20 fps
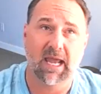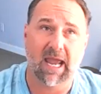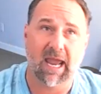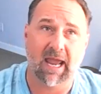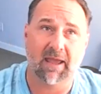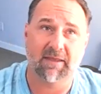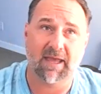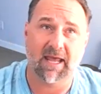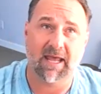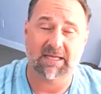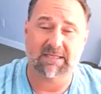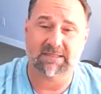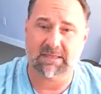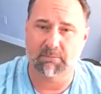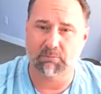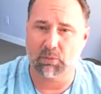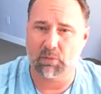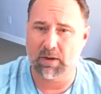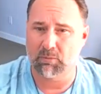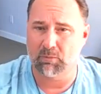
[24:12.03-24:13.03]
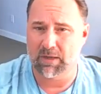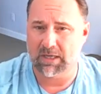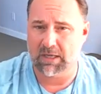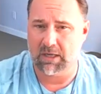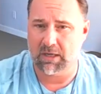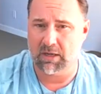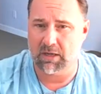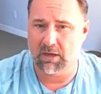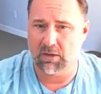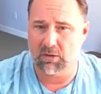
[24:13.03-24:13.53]
And then at some point we
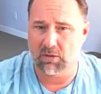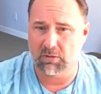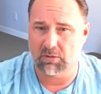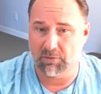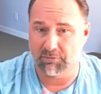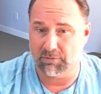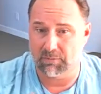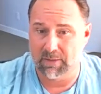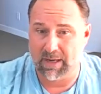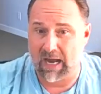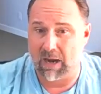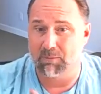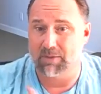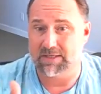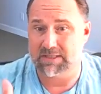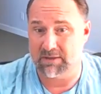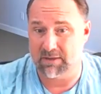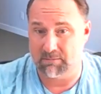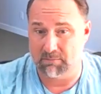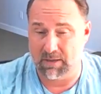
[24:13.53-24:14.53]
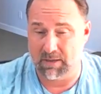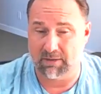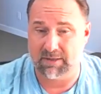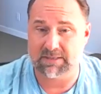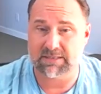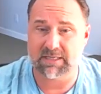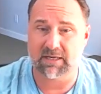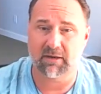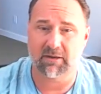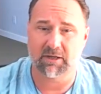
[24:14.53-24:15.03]
can go, you know, for me, I went to the
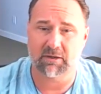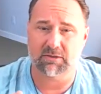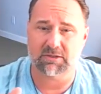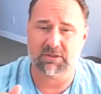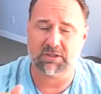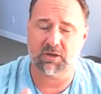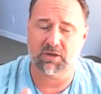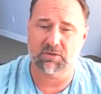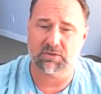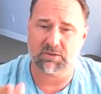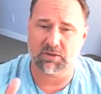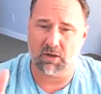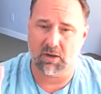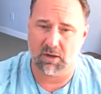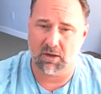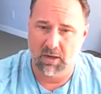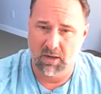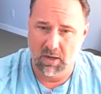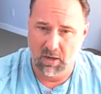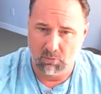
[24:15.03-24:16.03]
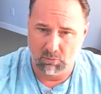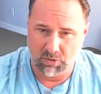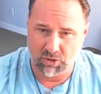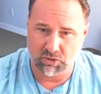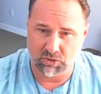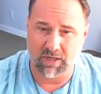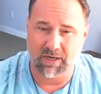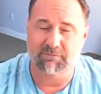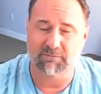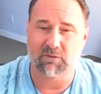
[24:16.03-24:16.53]
military, the U.S. Coast Guard, was
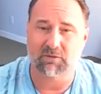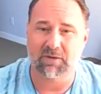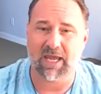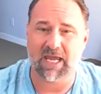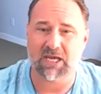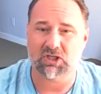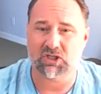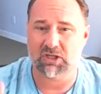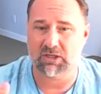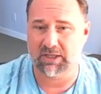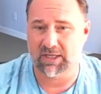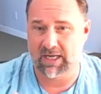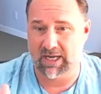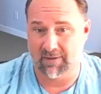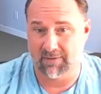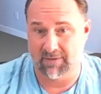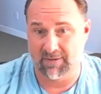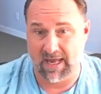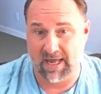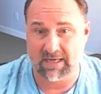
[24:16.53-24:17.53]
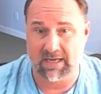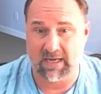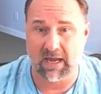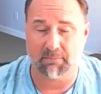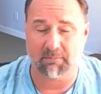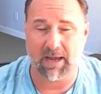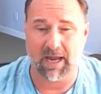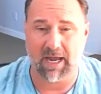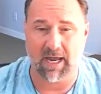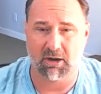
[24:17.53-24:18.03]
trained vocationally, and then
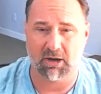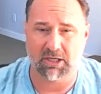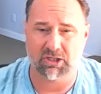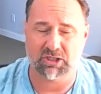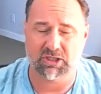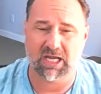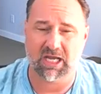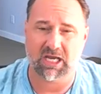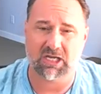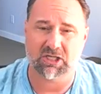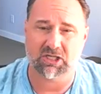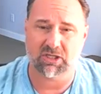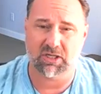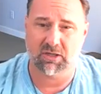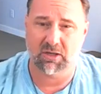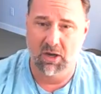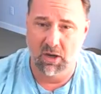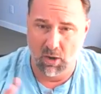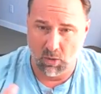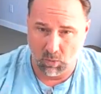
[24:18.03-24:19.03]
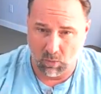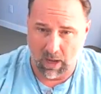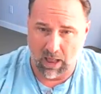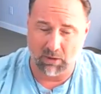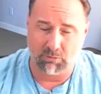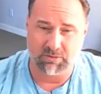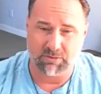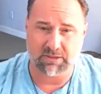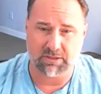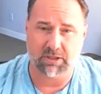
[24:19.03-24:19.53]
got my higher education while
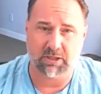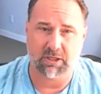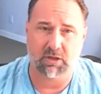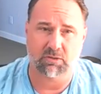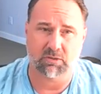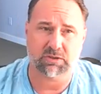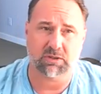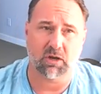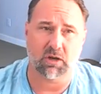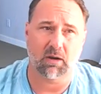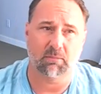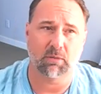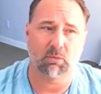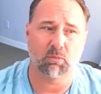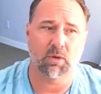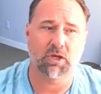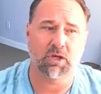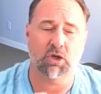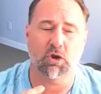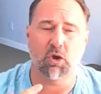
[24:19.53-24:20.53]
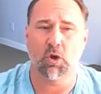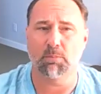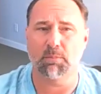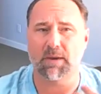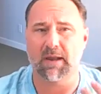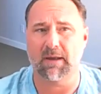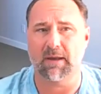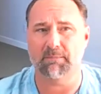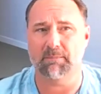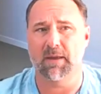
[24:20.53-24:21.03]
I was in the Coast Guard. But when you
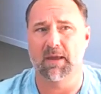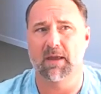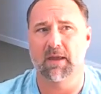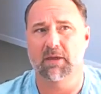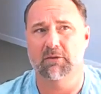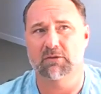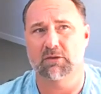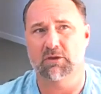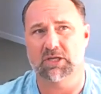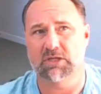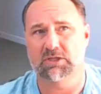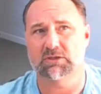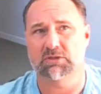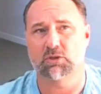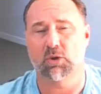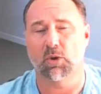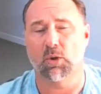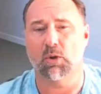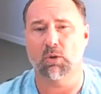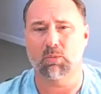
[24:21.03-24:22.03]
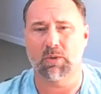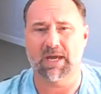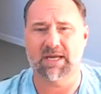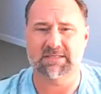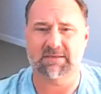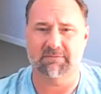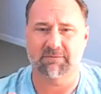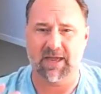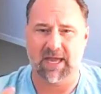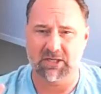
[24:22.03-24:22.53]
open up these
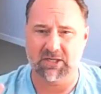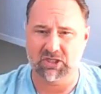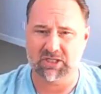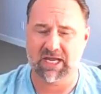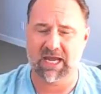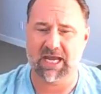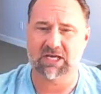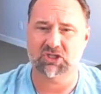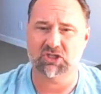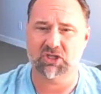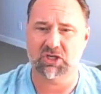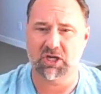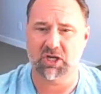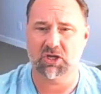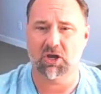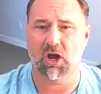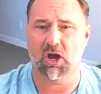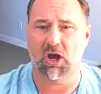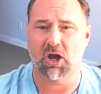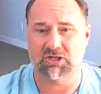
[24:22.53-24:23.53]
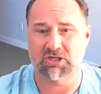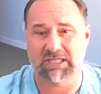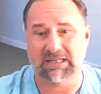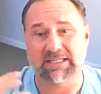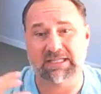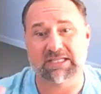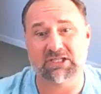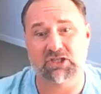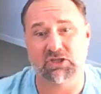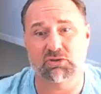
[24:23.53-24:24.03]
doorways of education and knowledge, it
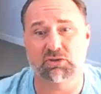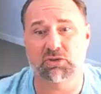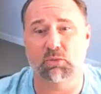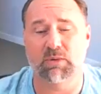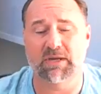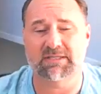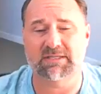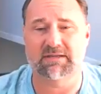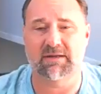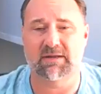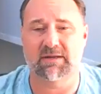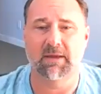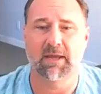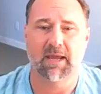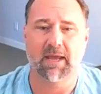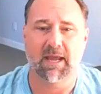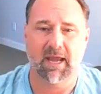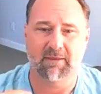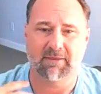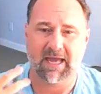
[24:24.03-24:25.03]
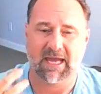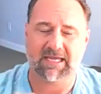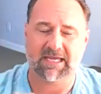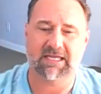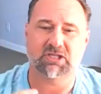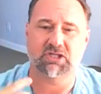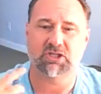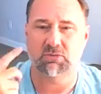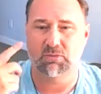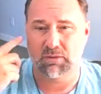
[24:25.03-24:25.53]
leads you to wisdom. And that
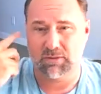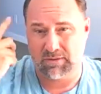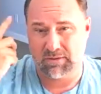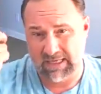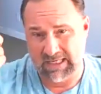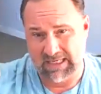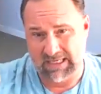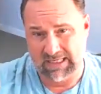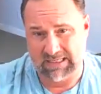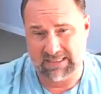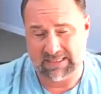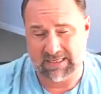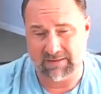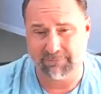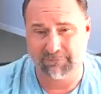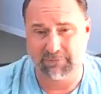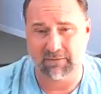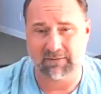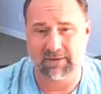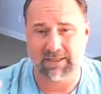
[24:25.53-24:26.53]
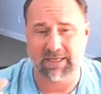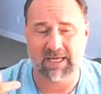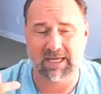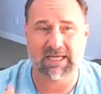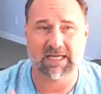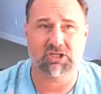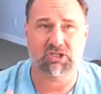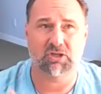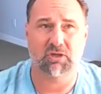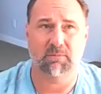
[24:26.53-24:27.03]
gets you thinking differently. It
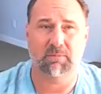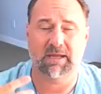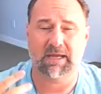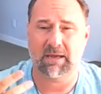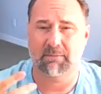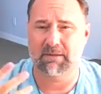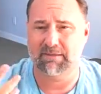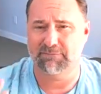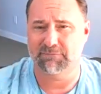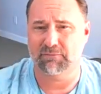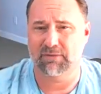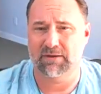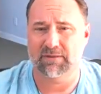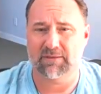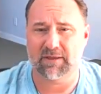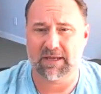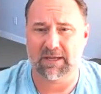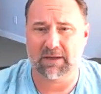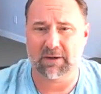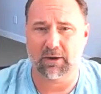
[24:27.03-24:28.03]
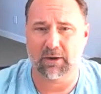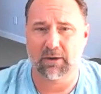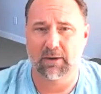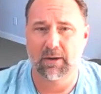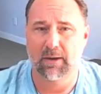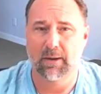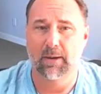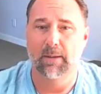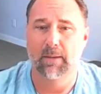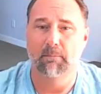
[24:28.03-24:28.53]
gets you to become a free thinker.
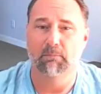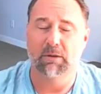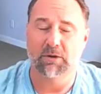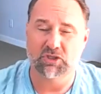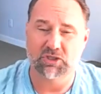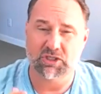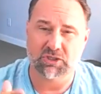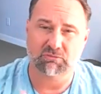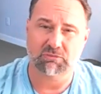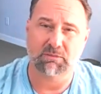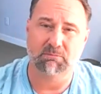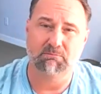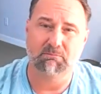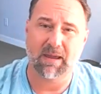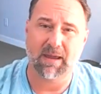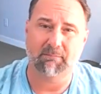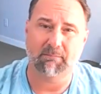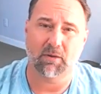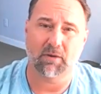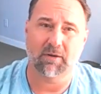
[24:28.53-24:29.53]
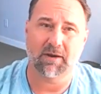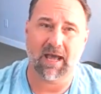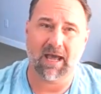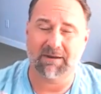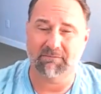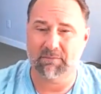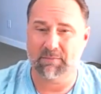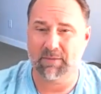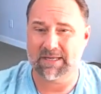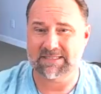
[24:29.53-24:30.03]
But just remember, not
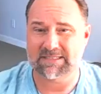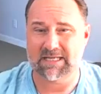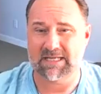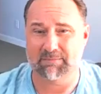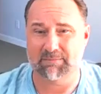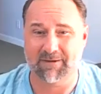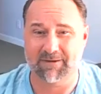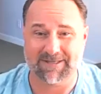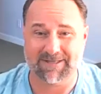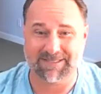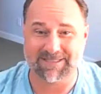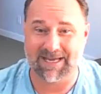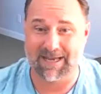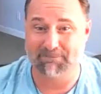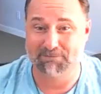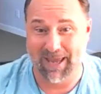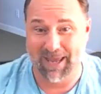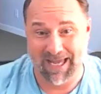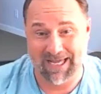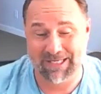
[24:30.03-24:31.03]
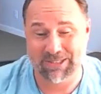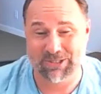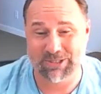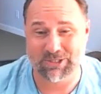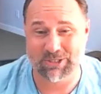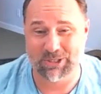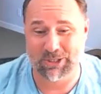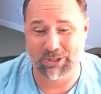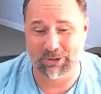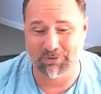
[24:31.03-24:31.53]
everybody's going to be on the same page
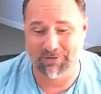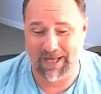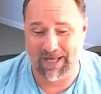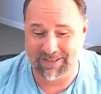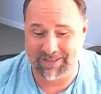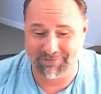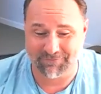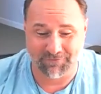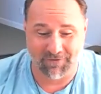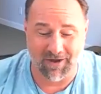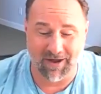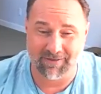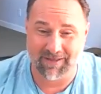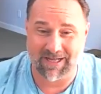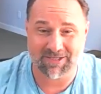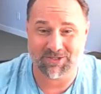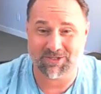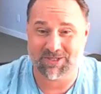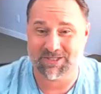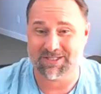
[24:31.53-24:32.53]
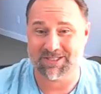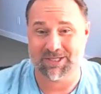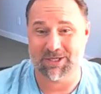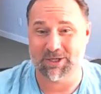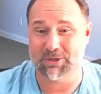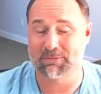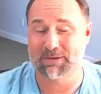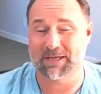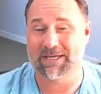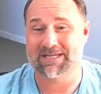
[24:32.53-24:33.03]
as you. And that's fine. That's just the
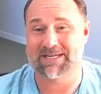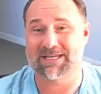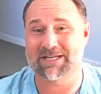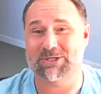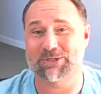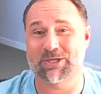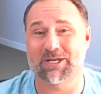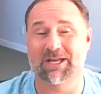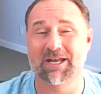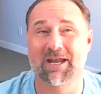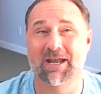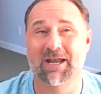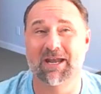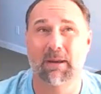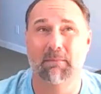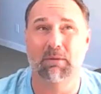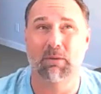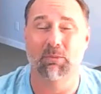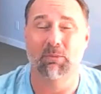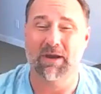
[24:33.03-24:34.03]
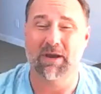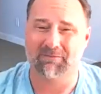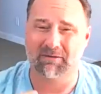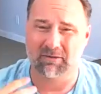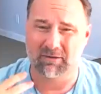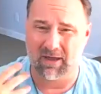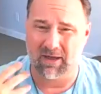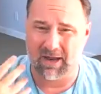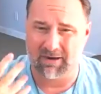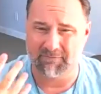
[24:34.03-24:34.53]
human condition but we have a
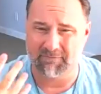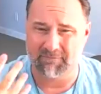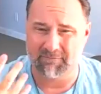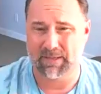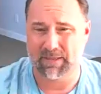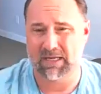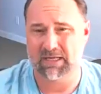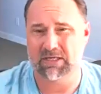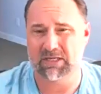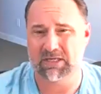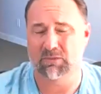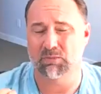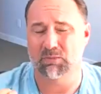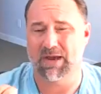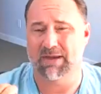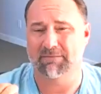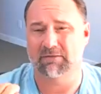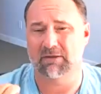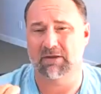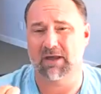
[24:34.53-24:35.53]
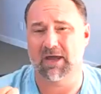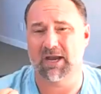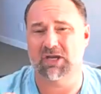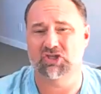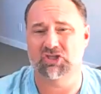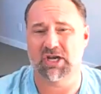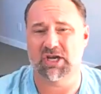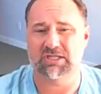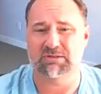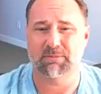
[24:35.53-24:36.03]
lot of opinion we have a lot of
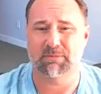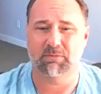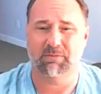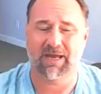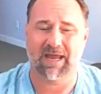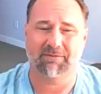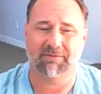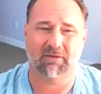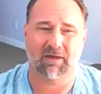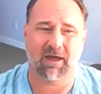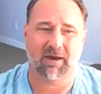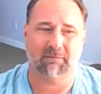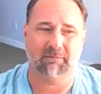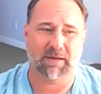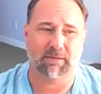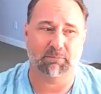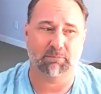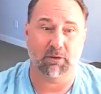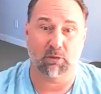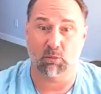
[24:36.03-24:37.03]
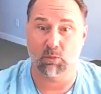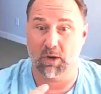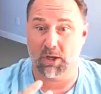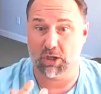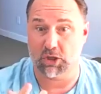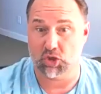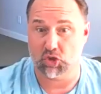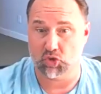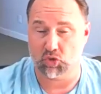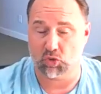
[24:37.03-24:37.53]
judgment we have a lot of people that want to
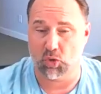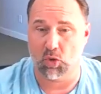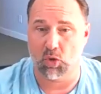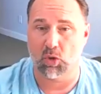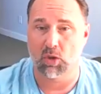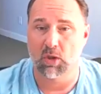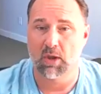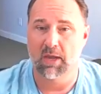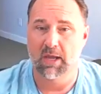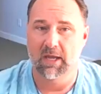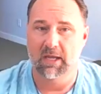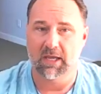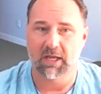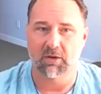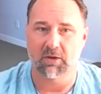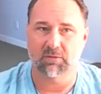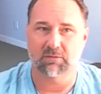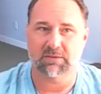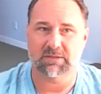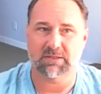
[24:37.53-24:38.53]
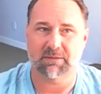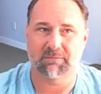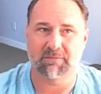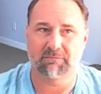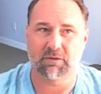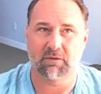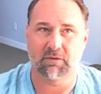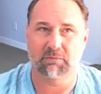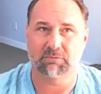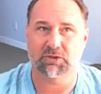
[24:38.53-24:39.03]
control you know some of
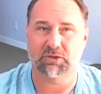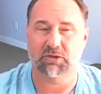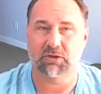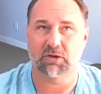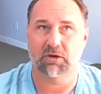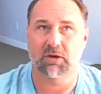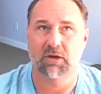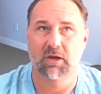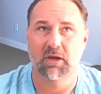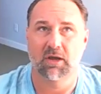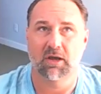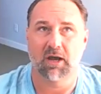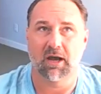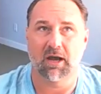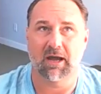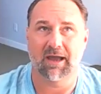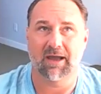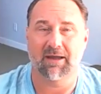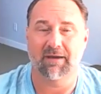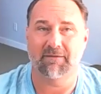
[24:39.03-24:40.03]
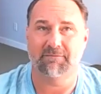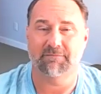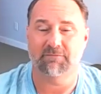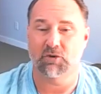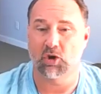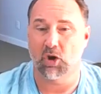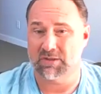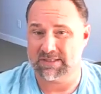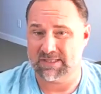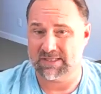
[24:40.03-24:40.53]
you i'm sure uh, have
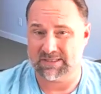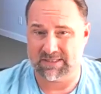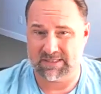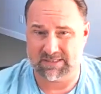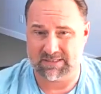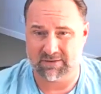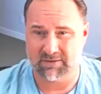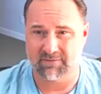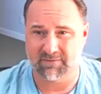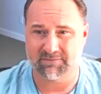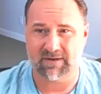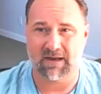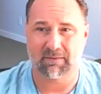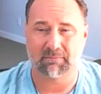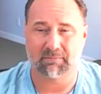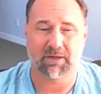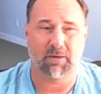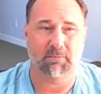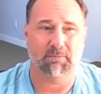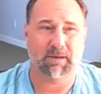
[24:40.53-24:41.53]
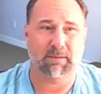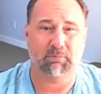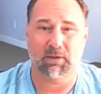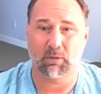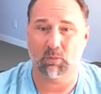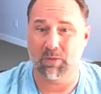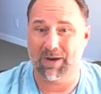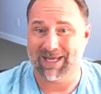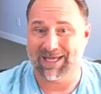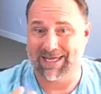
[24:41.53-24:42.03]
narcissists in your family or people
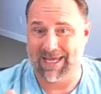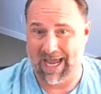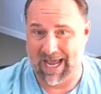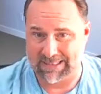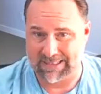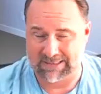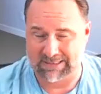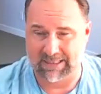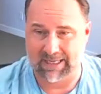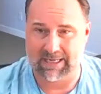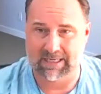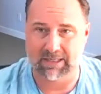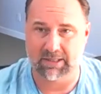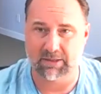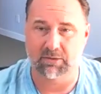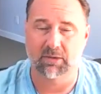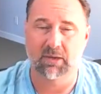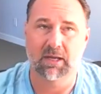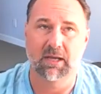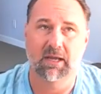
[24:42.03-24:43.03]
that want to gaslight you